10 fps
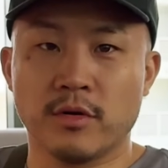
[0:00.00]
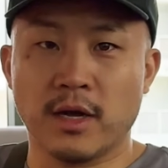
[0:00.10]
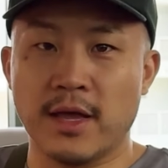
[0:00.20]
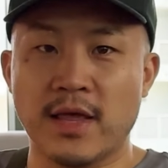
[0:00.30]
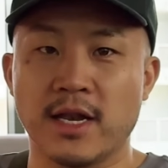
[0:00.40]

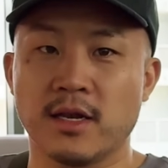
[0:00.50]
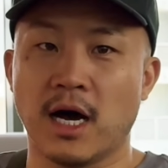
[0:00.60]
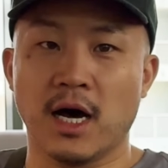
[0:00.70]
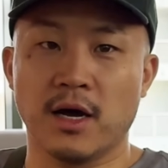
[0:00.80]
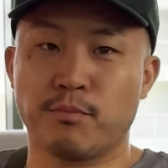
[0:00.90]
and then
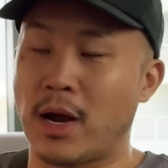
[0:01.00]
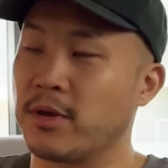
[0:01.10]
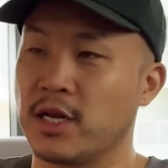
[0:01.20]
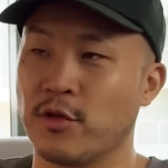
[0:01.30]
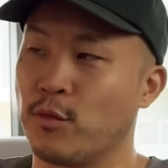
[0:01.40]
probably
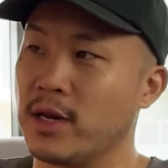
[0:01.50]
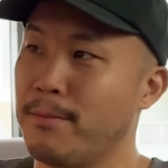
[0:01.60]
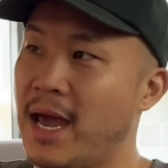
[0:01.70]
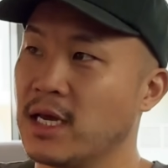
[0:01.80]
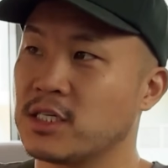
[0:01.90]
another one in
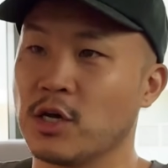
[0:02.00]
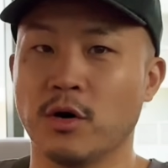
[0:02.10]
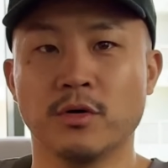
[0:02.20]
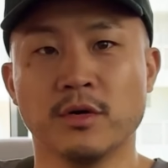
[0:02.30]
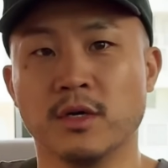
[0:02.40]
May.
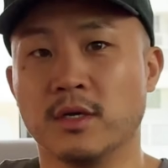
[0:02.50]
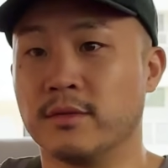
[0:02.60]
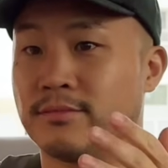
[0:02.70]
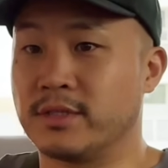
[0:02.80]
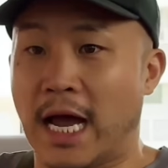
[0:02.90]
So
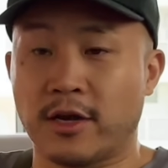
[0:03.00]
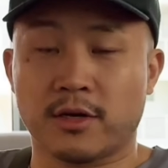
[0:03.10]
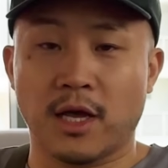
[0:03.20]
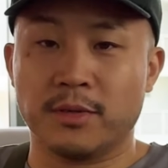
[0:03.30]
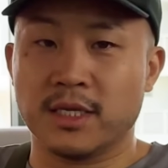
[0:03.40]

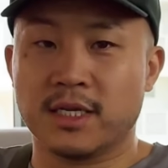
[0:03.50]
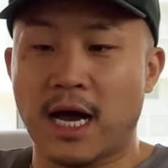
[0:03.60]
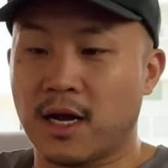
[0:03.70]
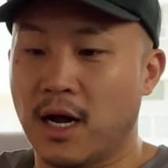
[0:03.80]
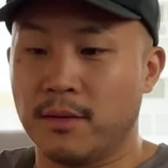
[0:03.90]

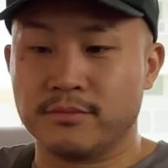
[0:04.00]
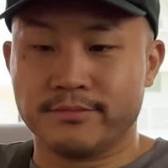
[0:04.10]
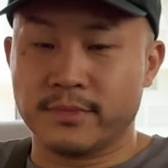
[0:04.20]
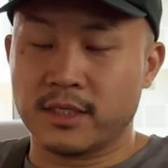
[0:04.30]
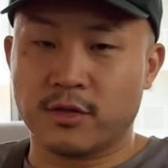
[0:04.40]
TigerClubElite.com.
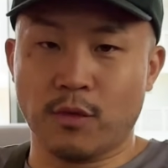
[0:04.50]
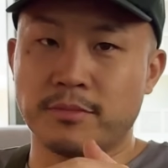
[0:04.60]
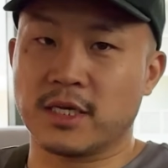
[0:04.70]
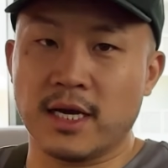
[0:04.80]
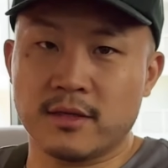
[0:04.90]
That's the
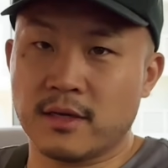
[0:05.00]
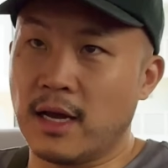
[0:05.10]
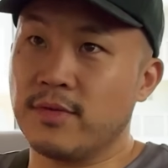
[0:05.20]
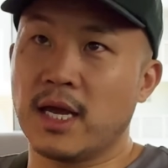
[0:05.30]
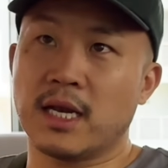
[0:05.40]
website.
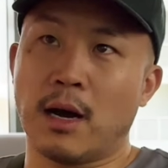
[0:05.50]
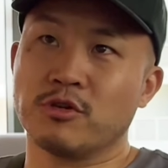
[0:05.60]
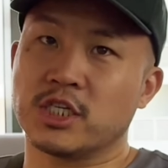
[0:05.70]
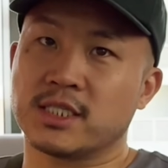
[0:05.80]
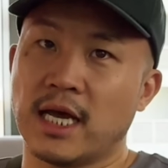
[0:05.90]
And then I would
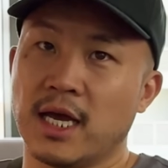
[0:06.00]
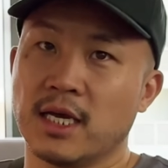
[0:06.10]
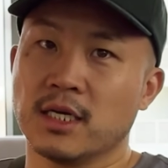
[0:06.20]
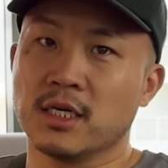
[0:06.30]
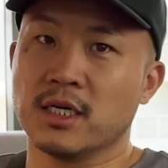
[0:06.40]
just say,
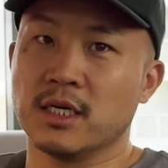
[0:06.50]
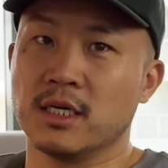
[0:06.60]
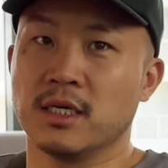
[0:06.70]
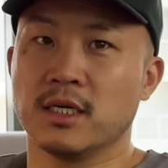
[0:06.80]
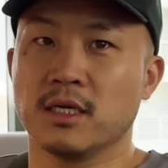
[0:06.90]

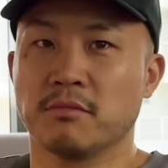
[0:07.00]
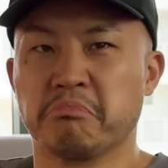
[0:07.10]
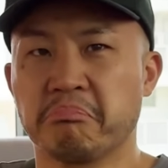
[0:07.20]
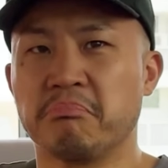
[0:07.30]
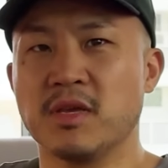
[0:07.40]

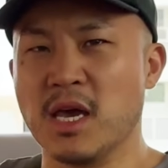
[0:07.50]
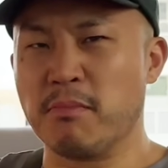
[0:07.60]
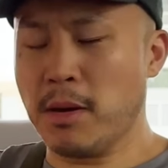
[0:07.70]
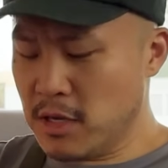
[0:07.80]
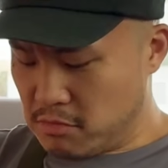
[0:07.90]
yeah,
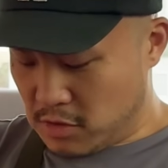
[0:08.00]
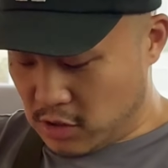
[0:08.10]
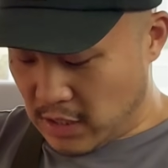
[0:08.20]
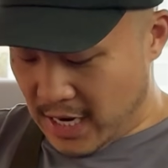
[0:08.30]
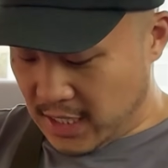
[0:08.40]
maybe,
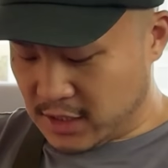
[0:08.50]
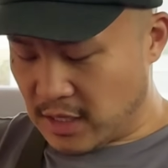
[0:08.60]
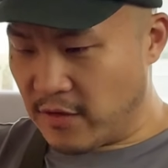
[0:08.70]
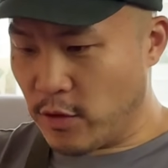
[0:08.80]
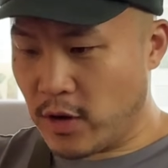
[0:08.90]
I guess
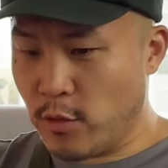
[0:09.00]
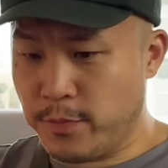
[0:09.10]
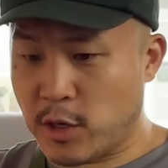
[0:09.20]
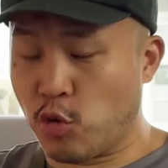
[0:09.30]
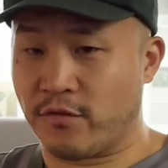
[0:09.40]
if it would be
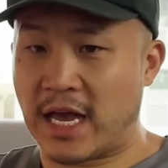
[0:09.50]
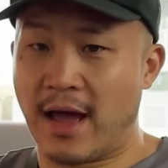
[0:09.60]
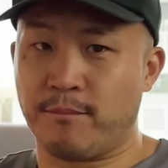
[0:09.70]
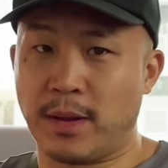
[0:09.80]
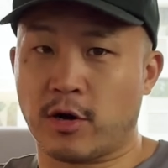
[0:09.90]
cool if they
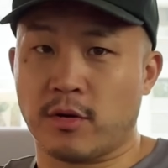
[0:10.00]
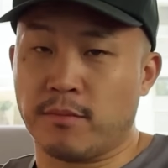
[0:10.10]
had better,